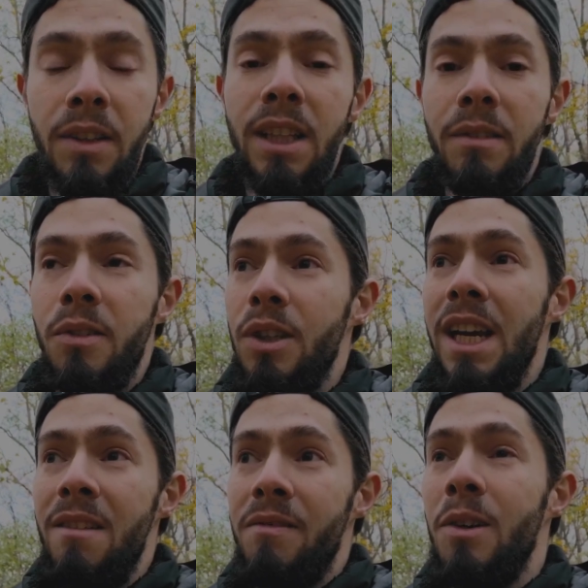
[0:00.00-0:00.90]
every day for
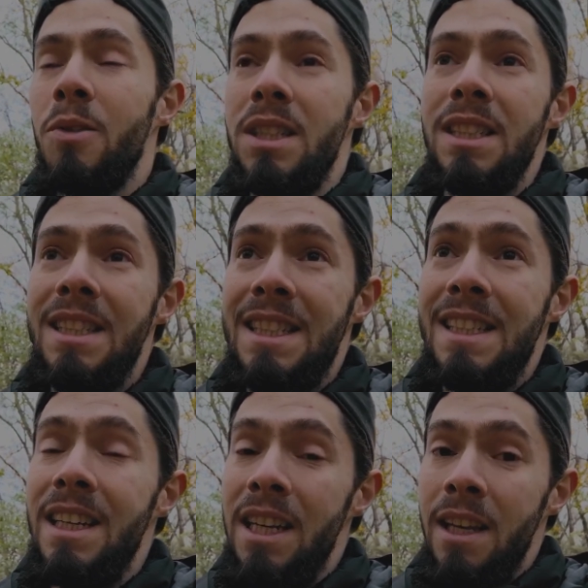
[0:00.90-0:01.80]
twelve hours, it's
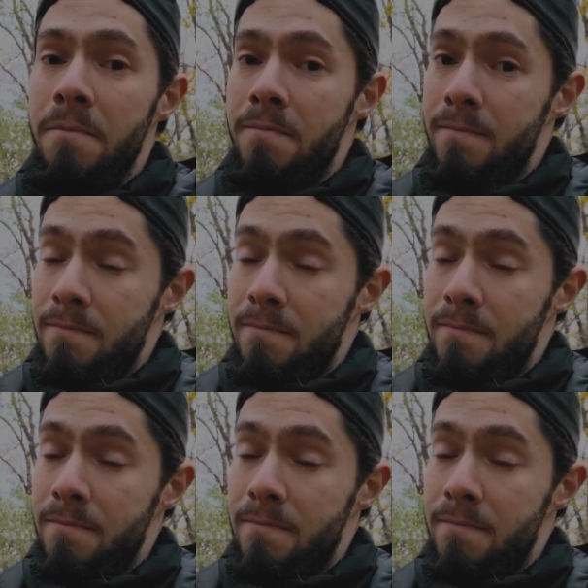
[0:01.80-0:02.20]
really